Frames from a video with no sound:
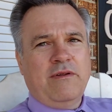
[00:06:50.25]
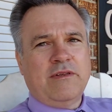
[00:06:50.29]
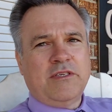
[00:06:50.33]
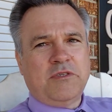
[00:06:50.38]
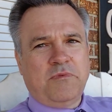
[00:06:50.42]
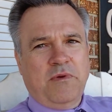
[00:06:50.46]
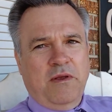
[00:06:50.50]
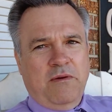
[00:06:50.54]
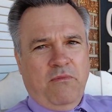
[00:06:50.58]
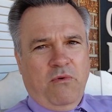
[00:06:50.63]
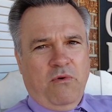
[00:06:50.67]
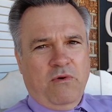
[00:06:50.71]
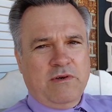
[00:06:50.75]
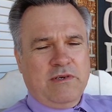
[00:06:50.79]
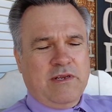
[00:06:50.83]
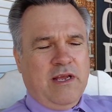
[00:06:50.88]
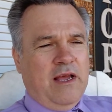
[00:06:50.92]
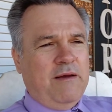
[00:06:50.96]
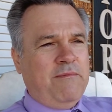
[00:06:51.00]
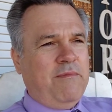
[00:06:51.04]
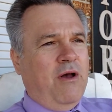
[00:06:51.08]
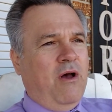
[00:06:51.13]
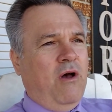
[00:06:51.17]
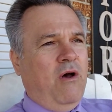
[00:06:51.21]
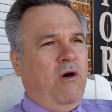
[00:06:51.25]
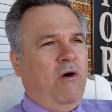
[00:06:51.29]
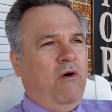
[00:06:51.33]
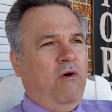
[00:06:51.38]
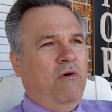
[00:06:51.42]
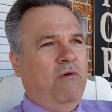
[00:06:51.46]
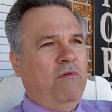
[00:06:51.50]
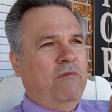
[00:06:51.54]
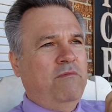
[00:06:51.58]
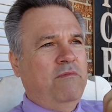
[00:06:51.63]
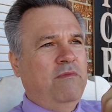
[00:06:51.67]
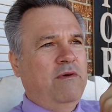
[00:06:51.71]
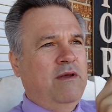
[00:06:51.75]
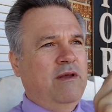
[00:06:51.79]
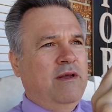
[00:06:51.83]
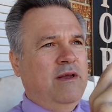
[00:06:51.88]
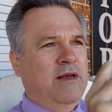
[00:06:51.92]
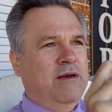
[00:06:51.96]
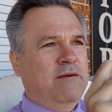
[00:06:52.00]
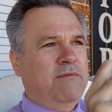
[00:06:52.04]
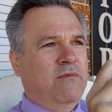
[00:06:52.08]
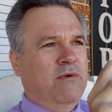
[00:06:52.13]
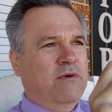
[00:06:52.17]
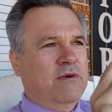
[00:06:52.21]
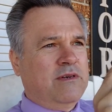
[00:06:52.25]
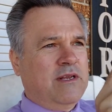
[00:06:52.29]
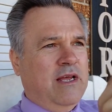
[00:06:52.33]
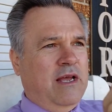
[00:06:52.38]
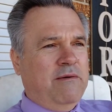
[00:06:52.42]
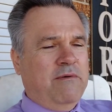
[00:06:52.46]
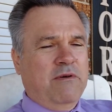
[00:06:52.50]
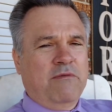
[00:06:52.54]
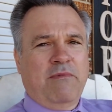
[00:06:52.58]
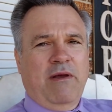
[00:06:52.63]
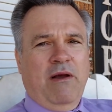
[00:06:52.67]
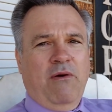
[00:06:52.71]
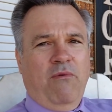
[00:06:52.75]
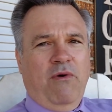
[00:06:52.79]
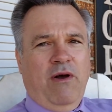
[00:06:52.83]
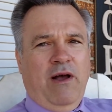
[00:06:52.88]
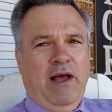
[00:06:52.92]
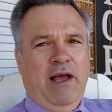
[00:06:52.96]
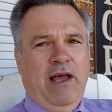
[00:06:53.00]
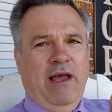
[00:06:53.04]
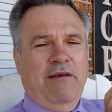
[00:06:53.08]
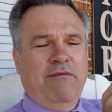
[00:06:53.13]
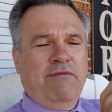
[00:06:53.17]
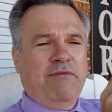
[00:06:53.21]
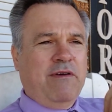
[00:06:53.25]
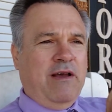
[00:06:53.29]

I spent more time at home, more time with my wife.